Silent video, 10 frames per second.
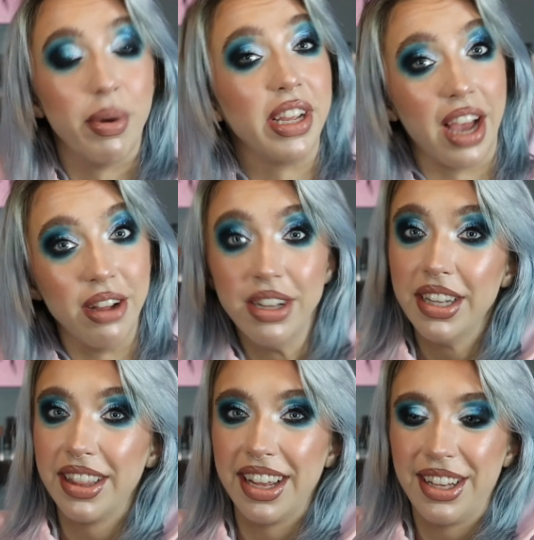But yeah,
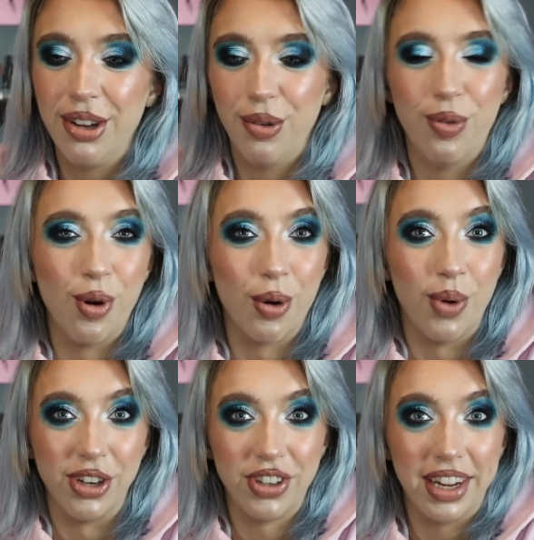thank you for
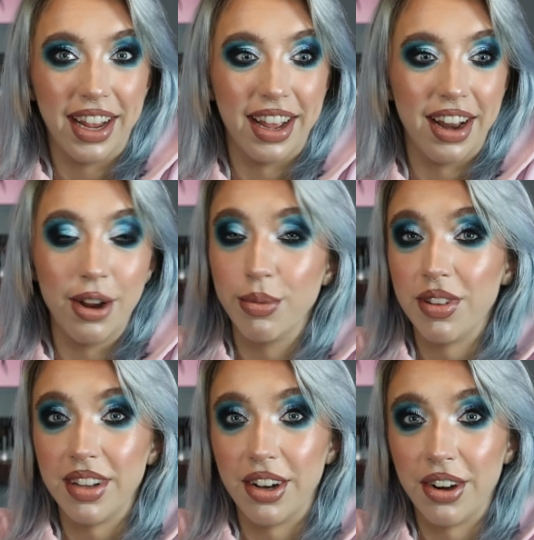watching, and I hope to
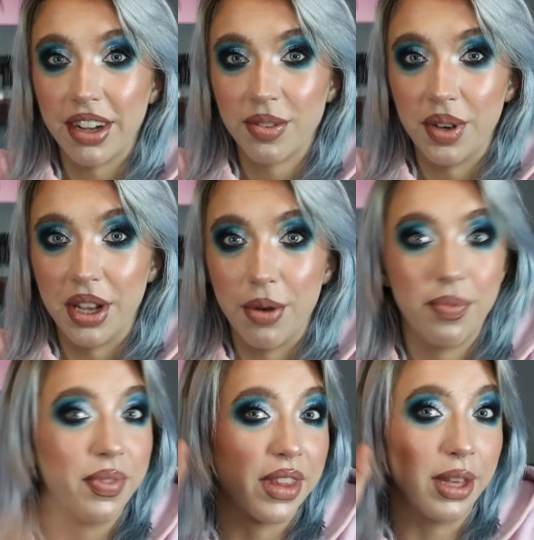see you in our next video.
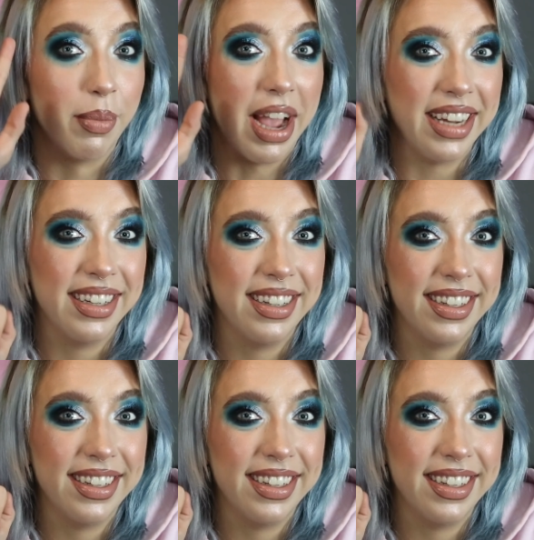Goodbye.